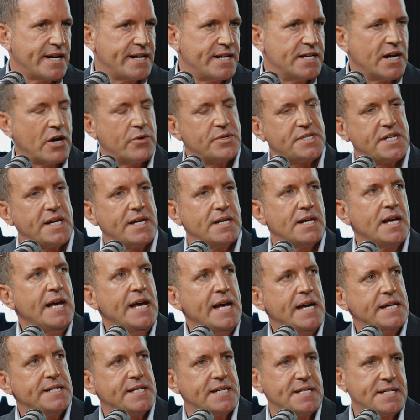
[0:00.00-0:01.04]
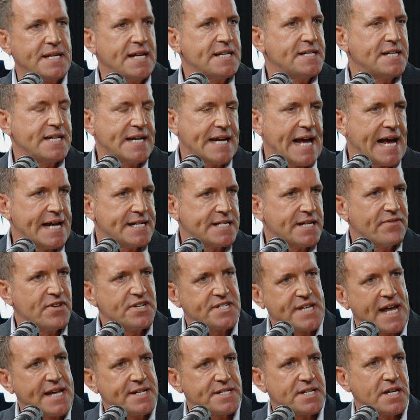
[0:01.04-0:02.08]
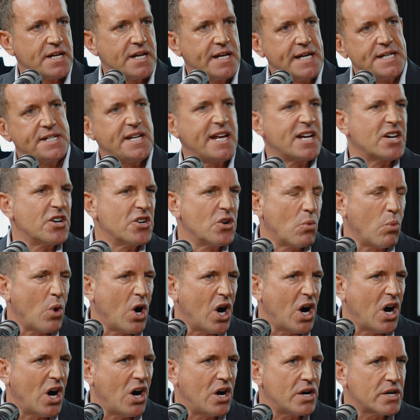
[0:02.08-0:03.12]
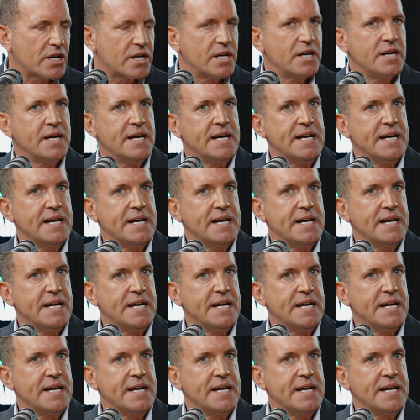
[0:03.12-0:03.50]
You know, is it Disneyland in the desert? Is it going to work?